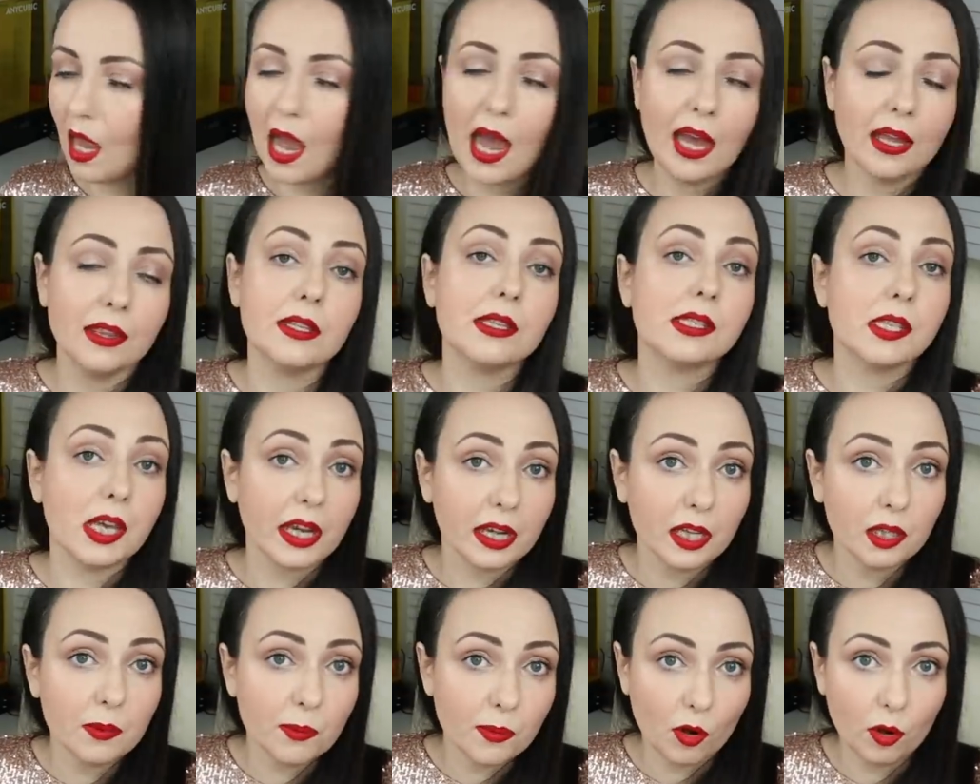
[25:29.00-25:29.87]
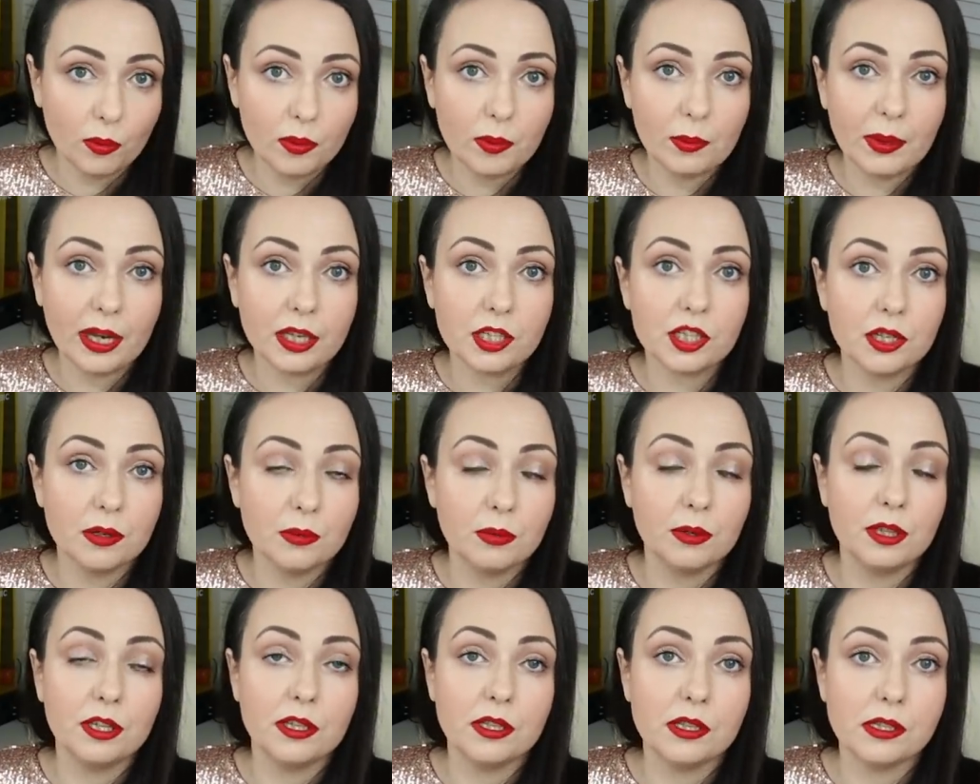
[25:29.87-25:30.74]
And the second problem actually
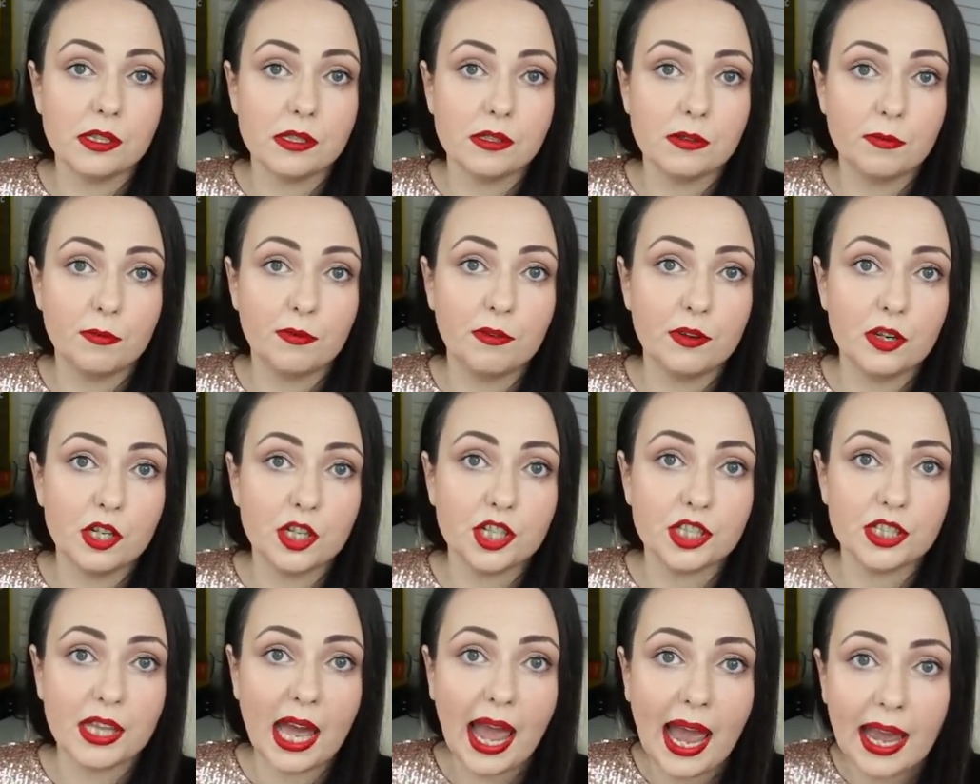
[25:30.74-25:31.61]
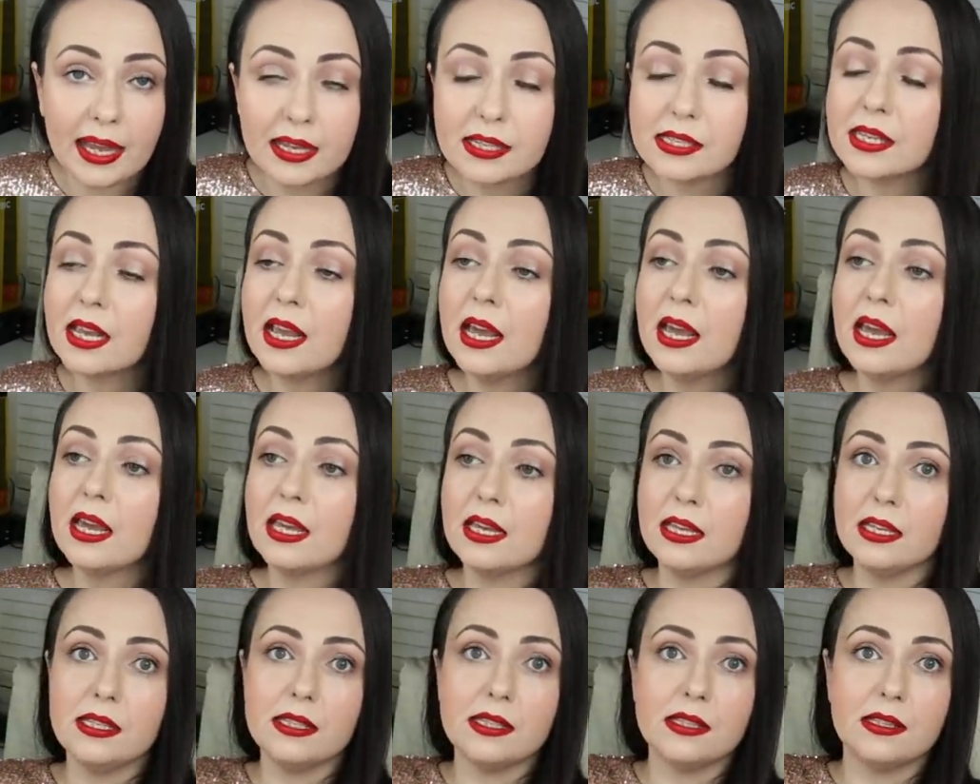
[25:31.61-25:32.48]
with these fish tanks
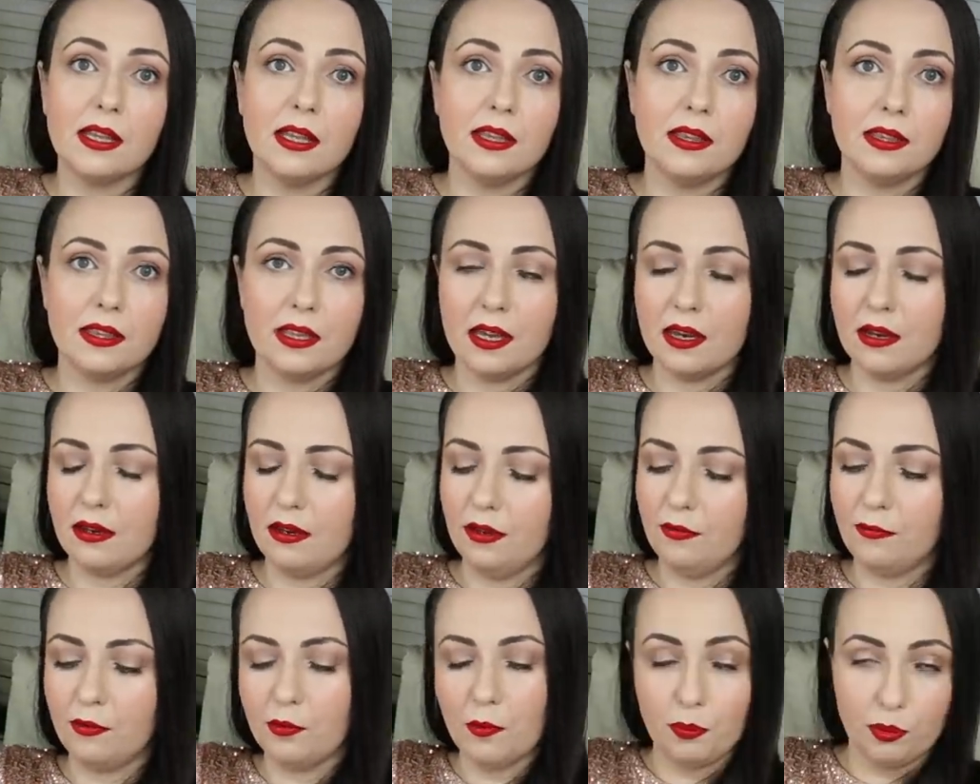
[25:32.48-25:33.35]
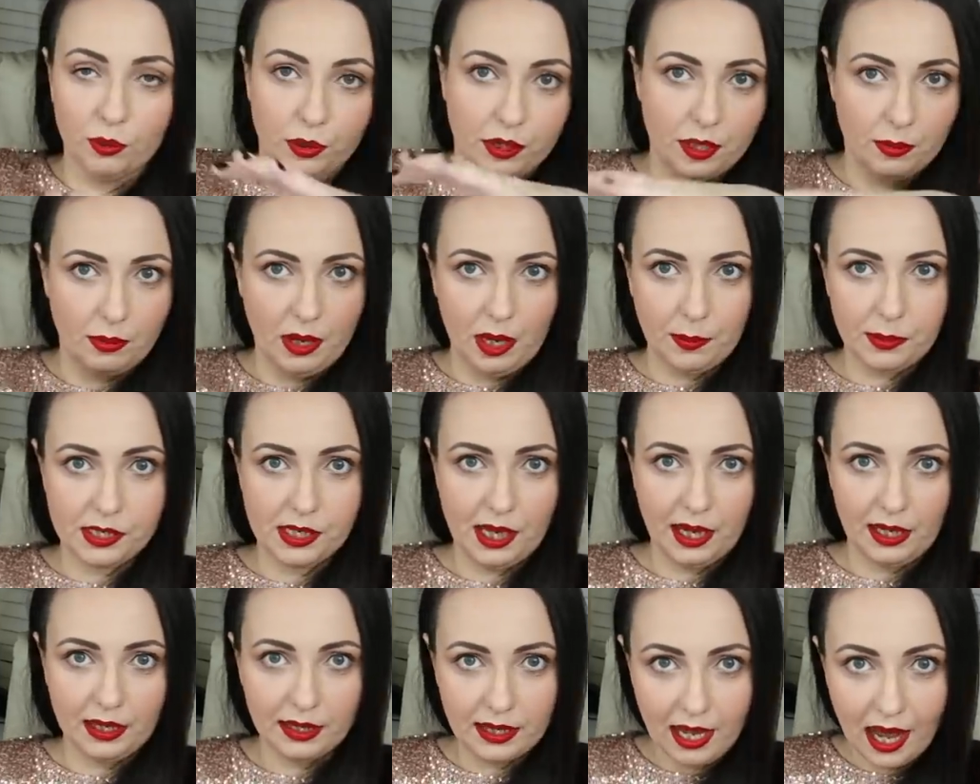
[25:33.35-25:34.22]
is that they, if you put them
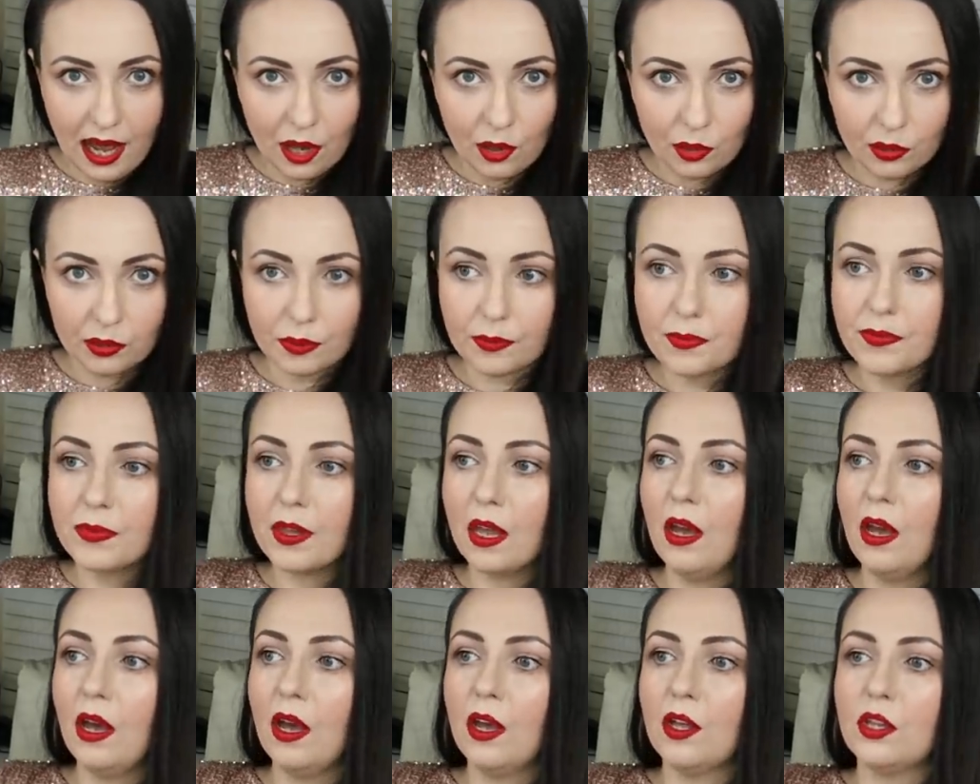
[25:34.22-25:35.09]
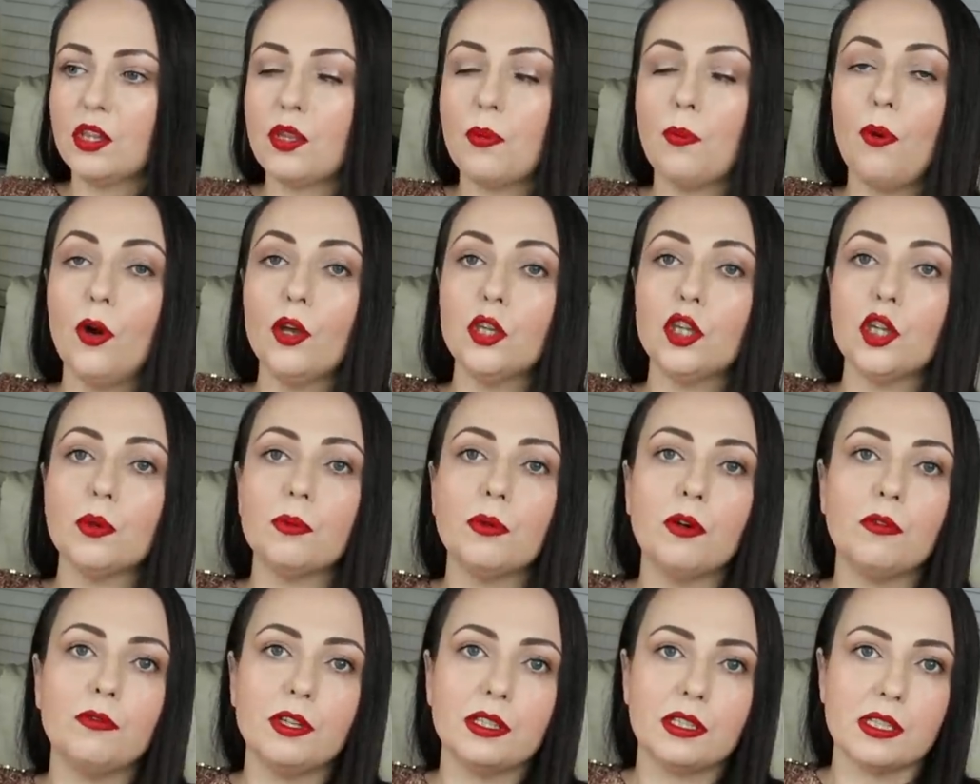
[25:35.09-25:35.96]
upside down, the
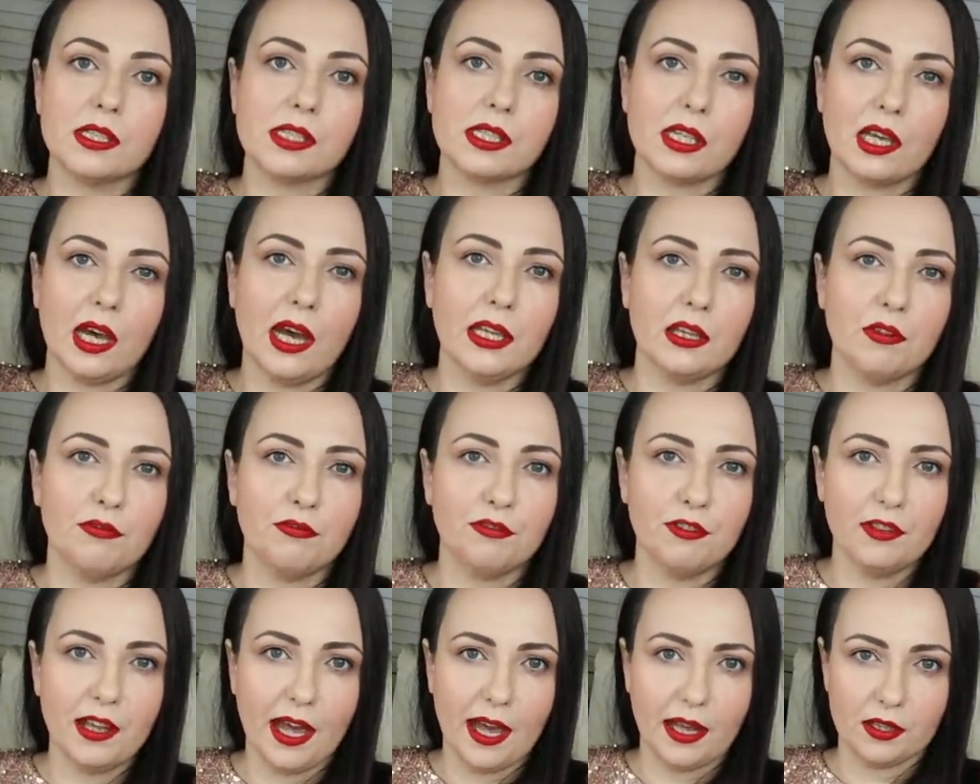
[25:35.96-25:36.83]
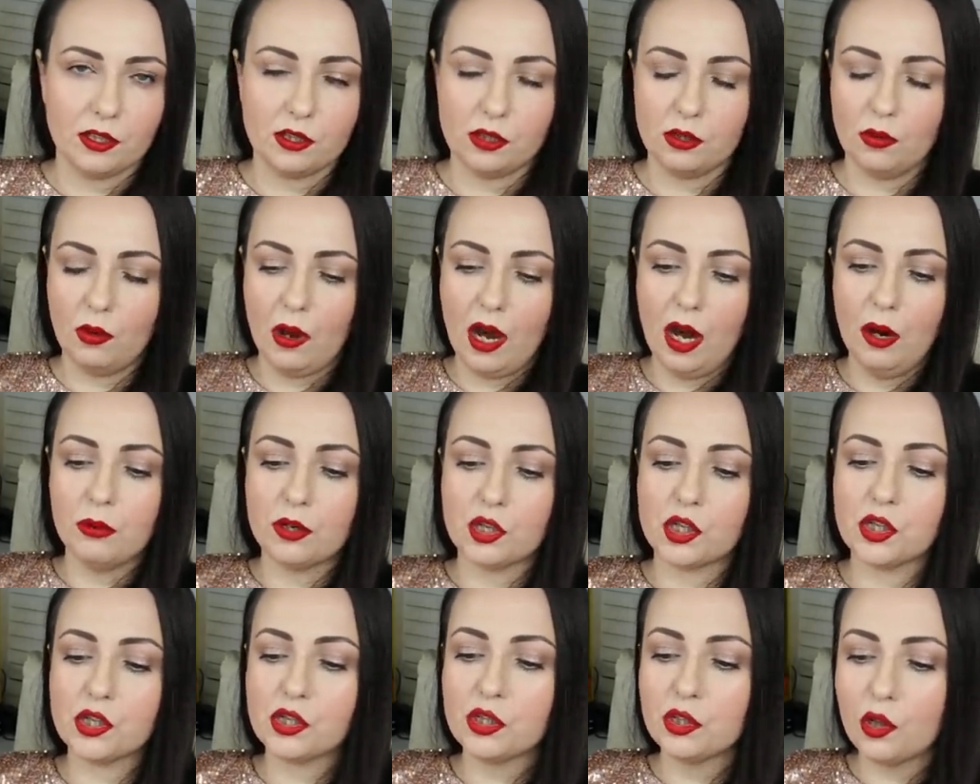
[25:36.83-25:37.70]
bottom of it is cut flat, so
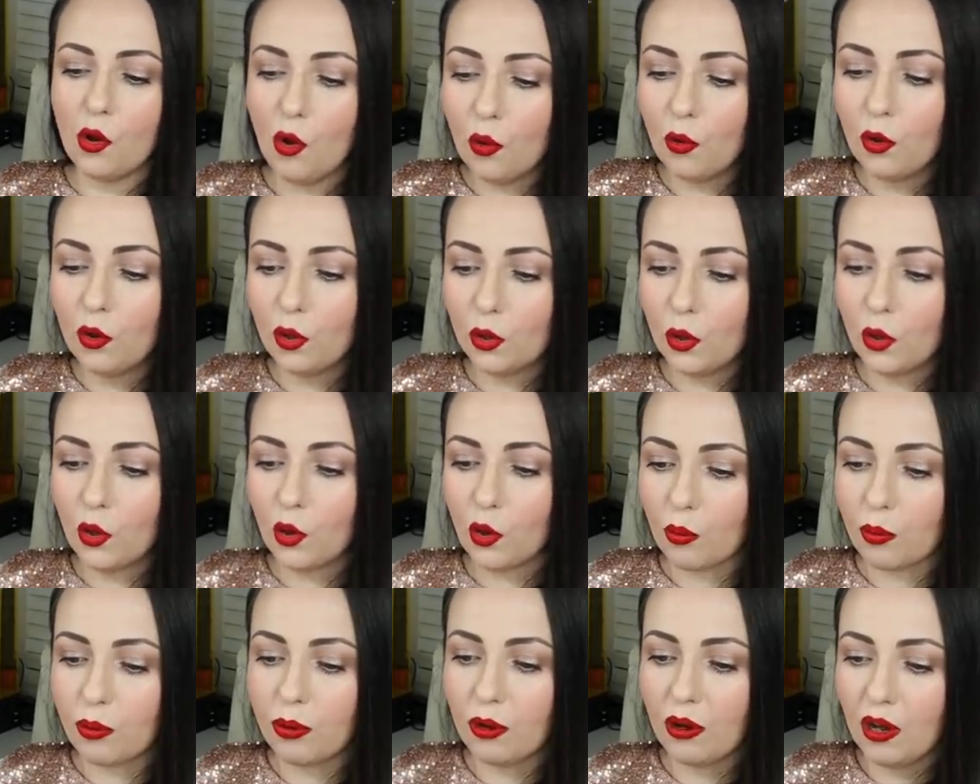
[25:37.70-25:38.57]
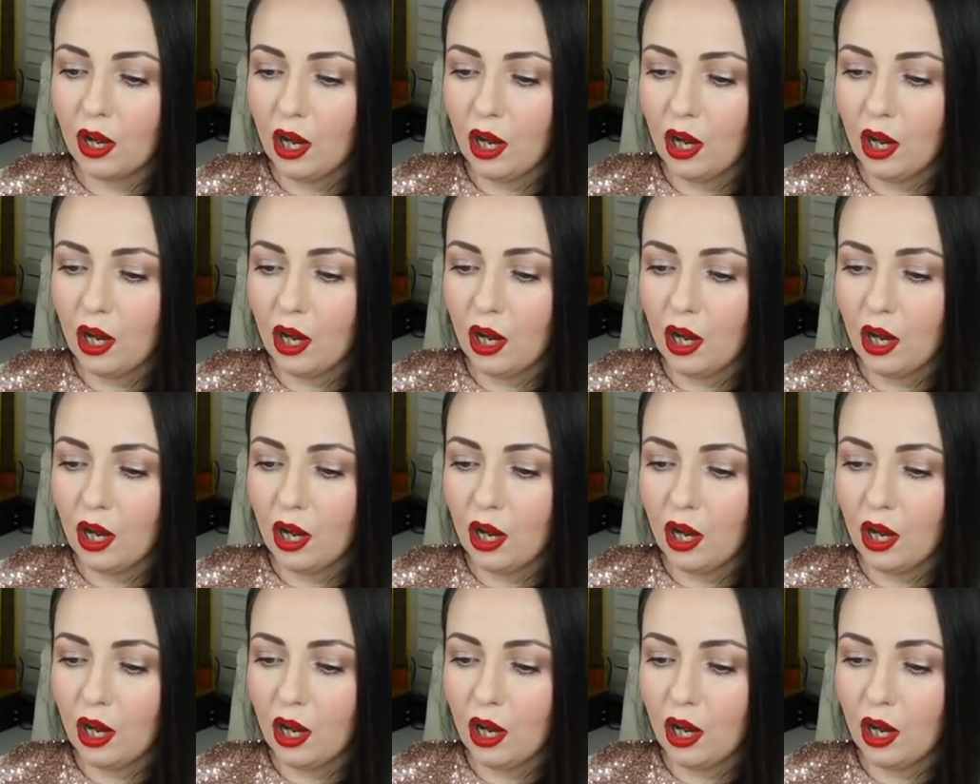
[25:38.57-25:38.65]
our snow globe